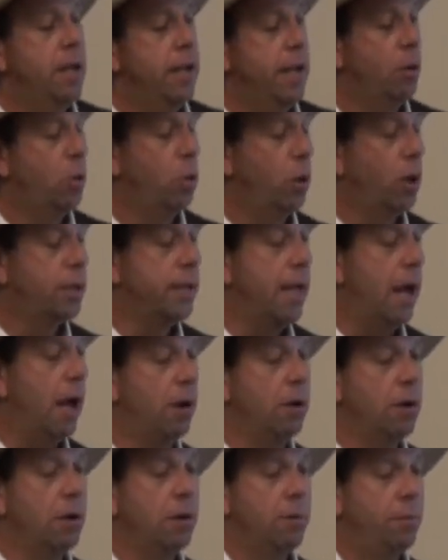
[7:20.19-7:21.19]
it works
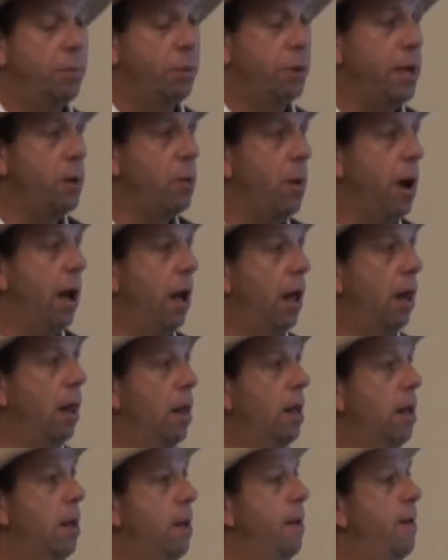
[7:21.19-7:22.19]
out pretty well.